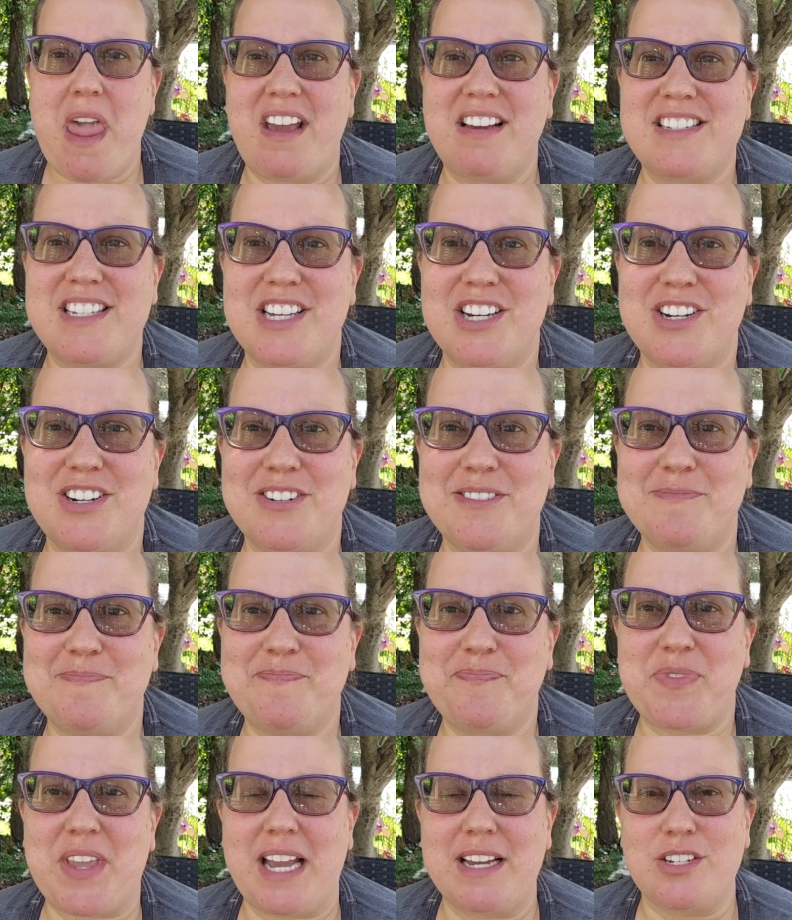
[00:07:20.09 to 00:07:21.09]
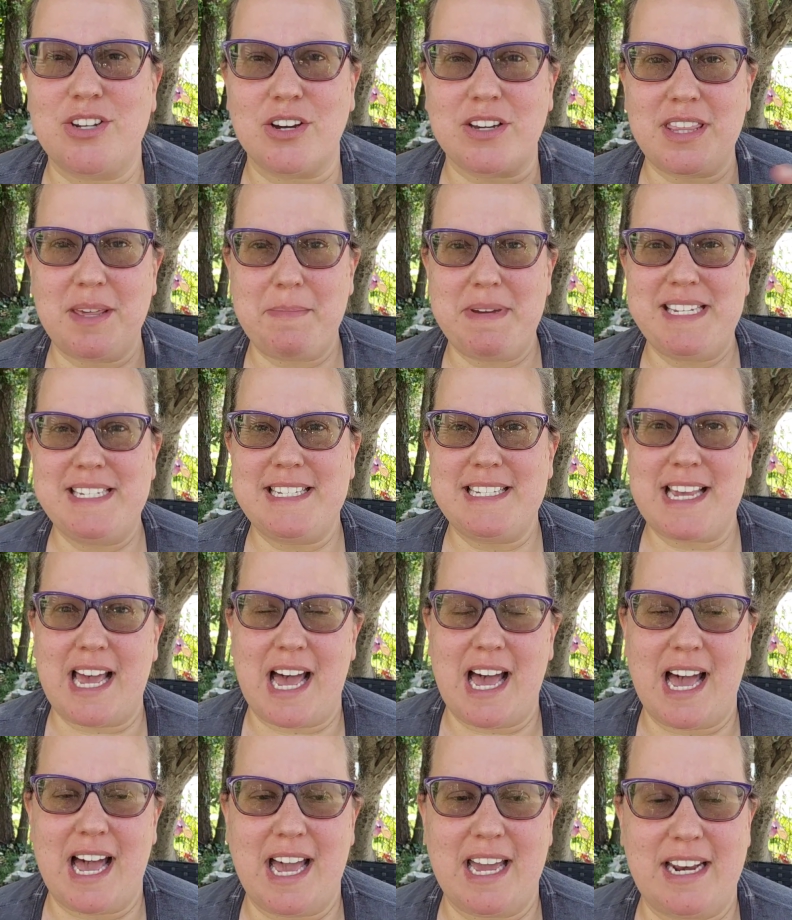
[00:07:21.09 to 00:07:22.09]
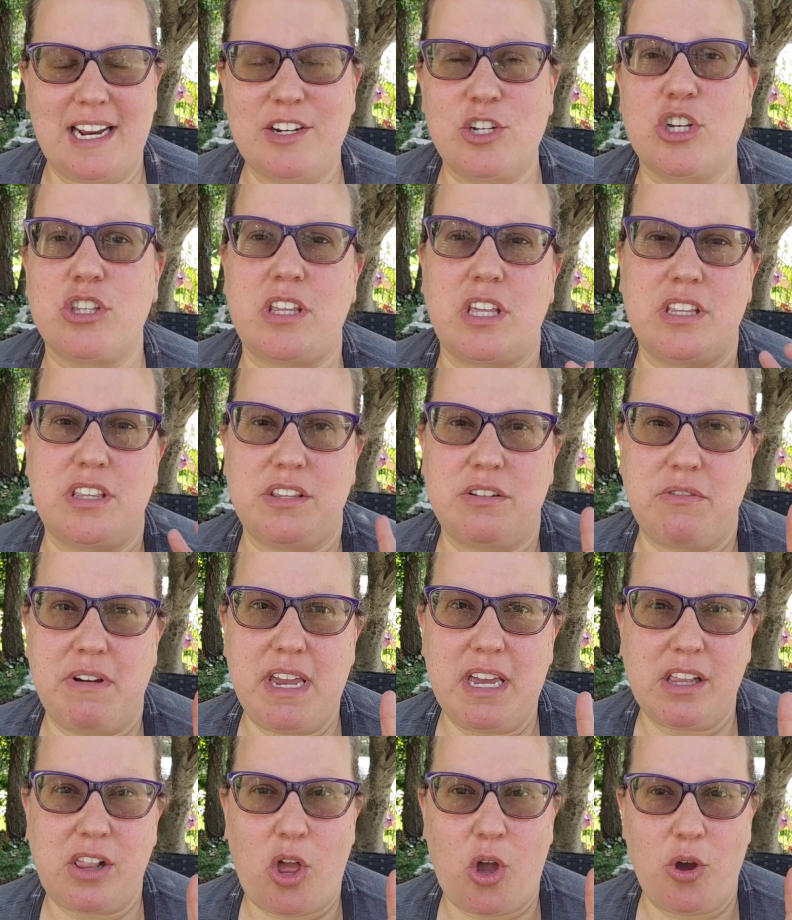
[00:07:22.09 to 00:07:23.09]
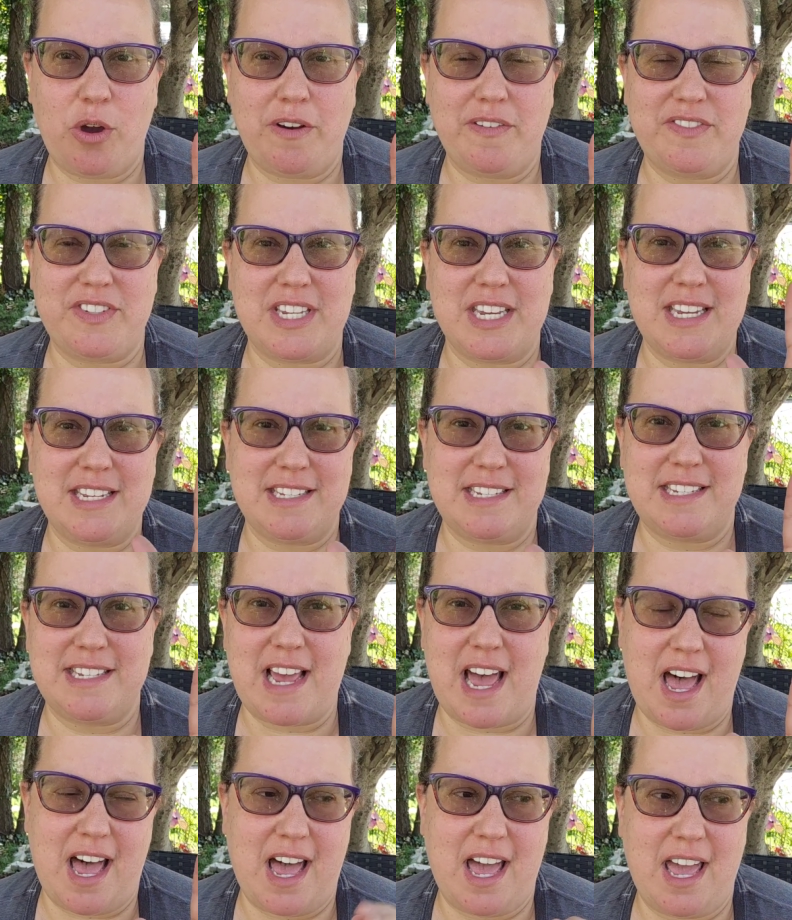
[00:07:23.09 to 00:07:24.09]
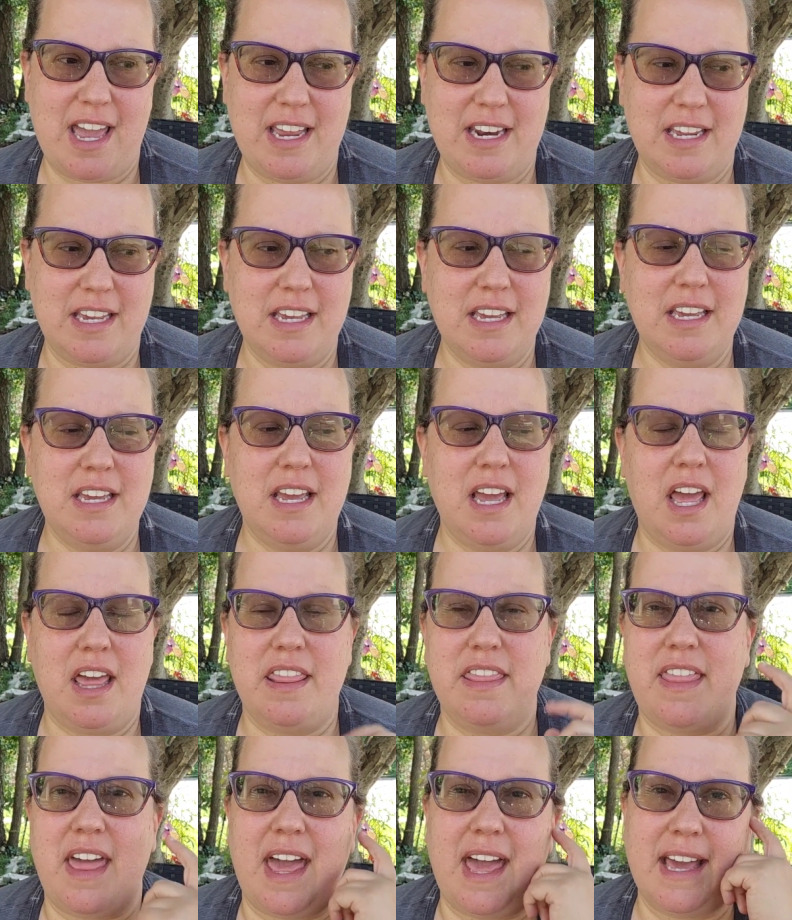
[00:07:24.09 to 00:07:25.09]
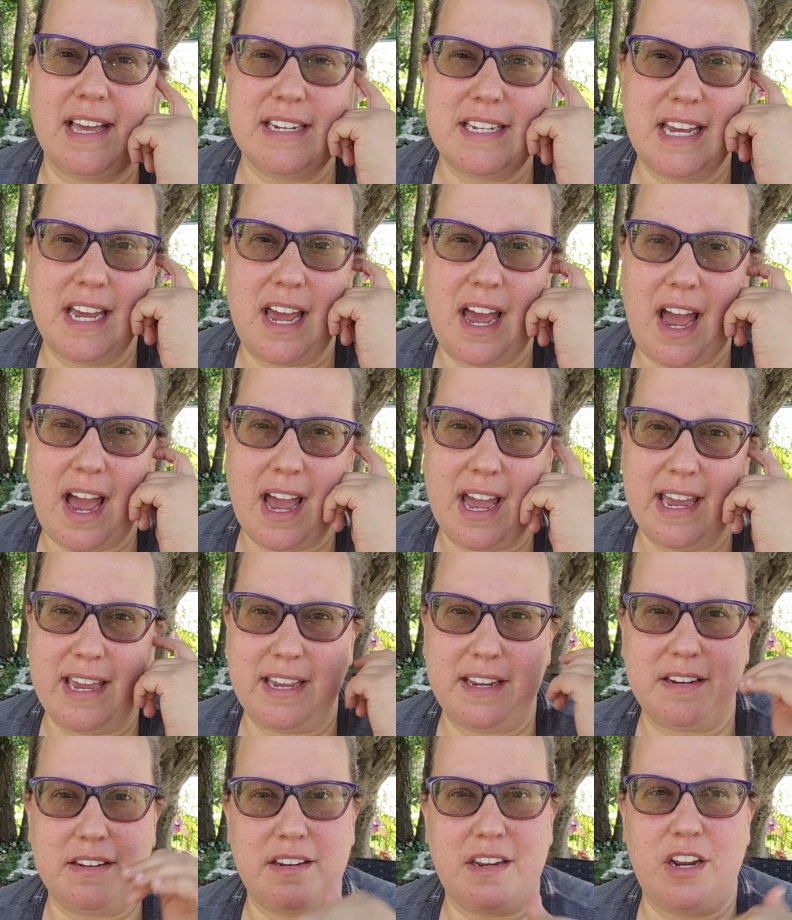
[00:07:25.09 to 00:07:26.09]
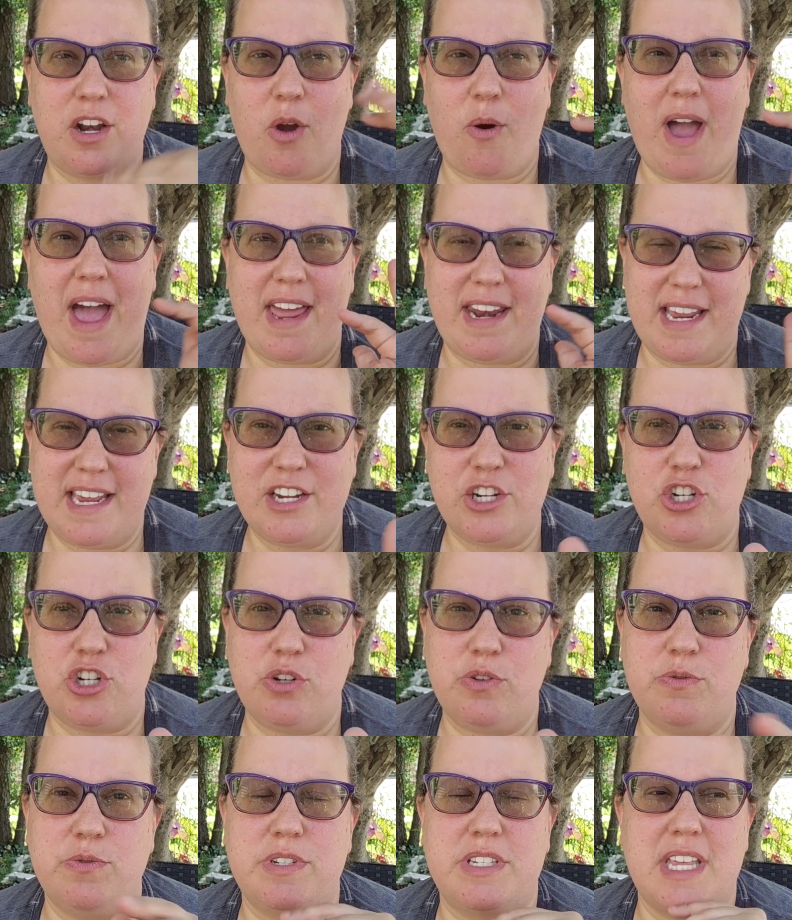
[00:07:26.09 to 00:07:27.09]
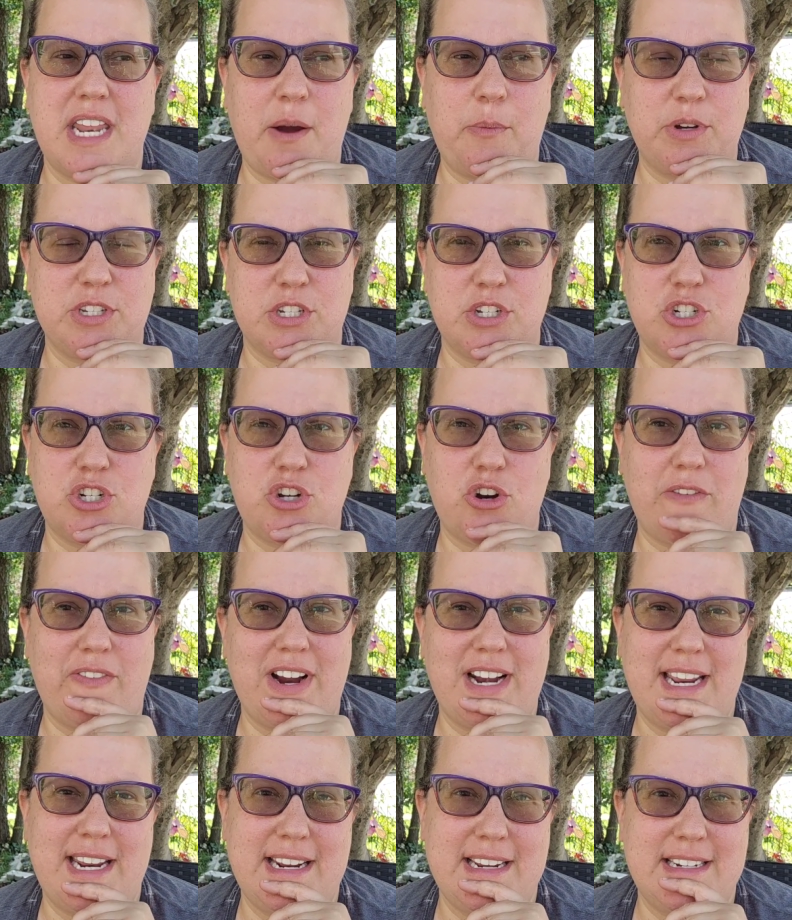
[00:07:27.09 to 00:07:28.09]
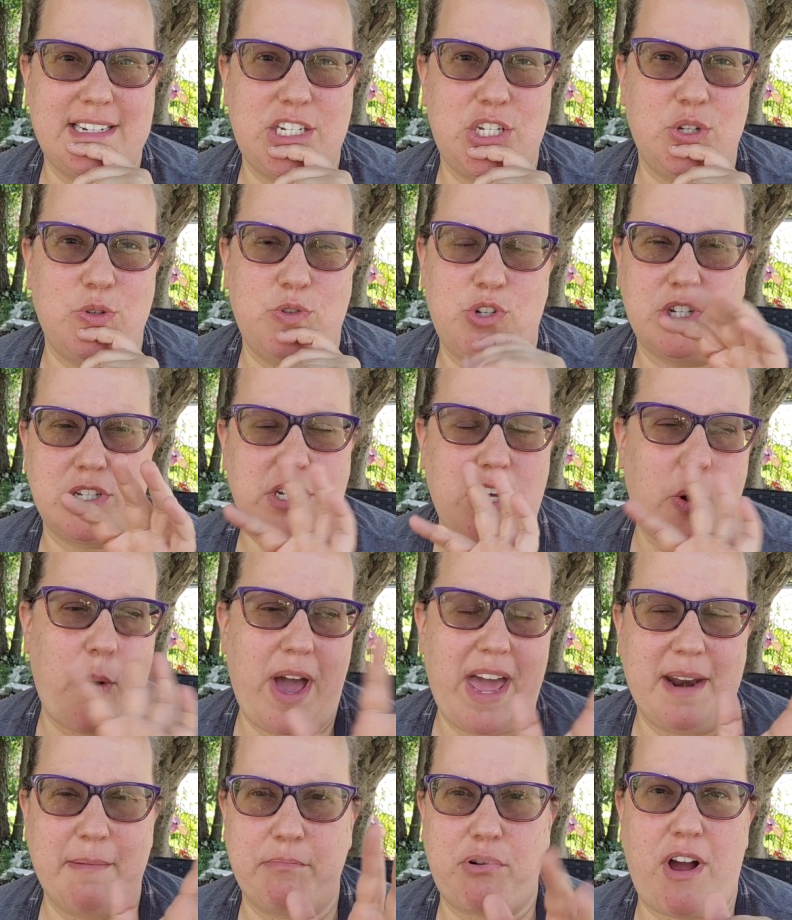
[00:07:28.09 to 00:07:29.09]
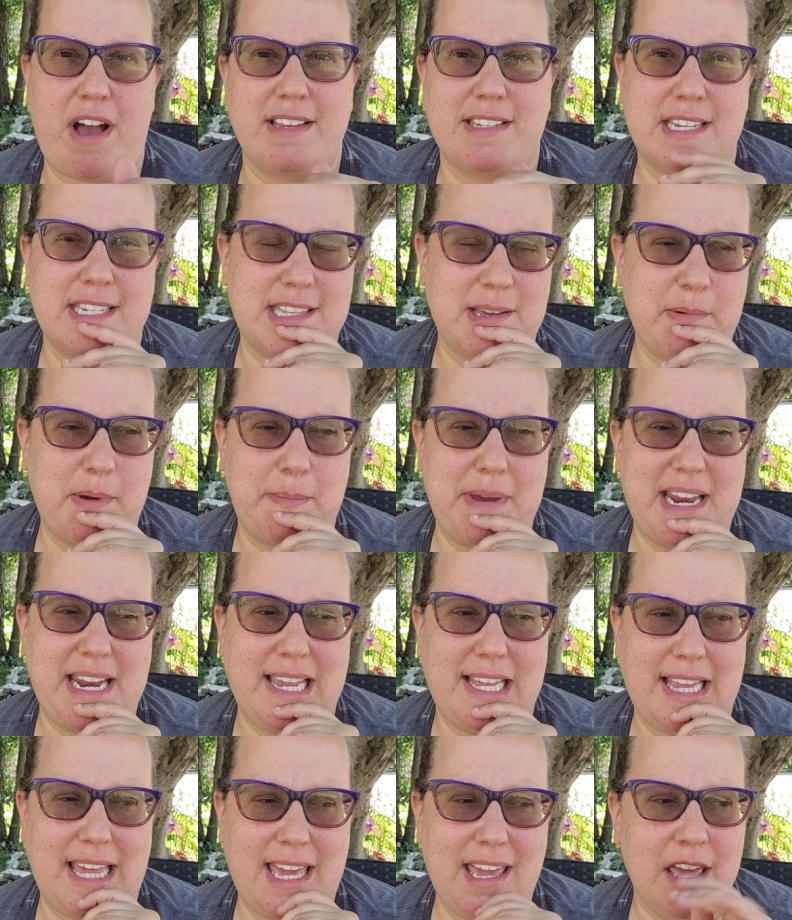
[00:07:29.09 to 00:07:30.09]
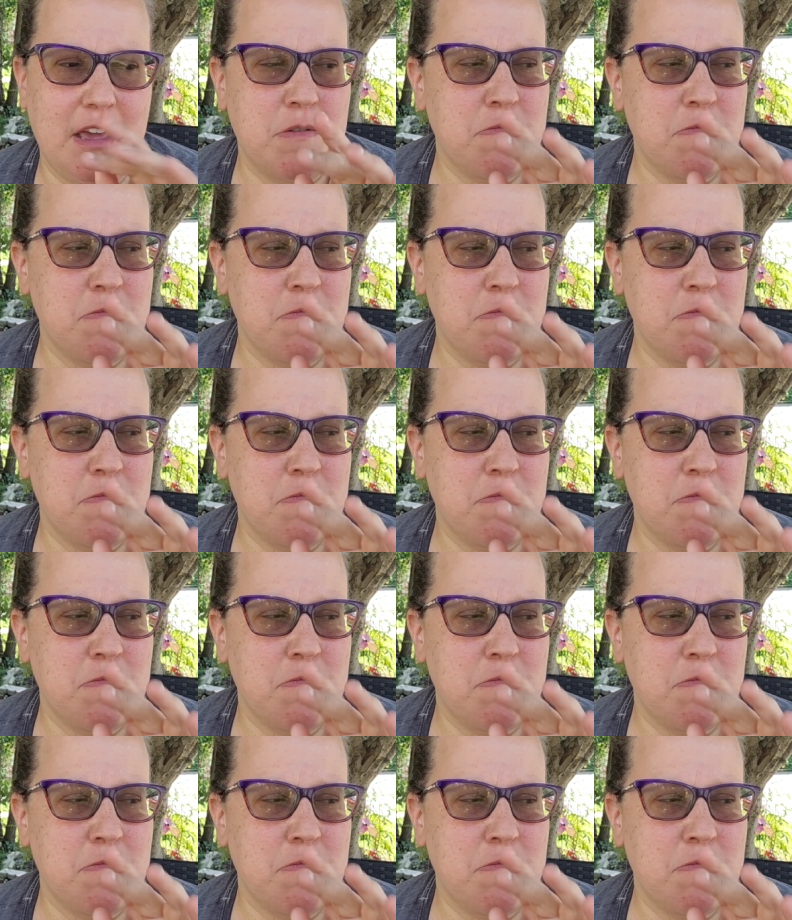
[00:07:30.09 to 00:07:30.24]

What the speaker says: So I took them inside. I took the 3 cloves inside that I, had issues that I wasn't sure if I needed to just go ahead and process them immediately.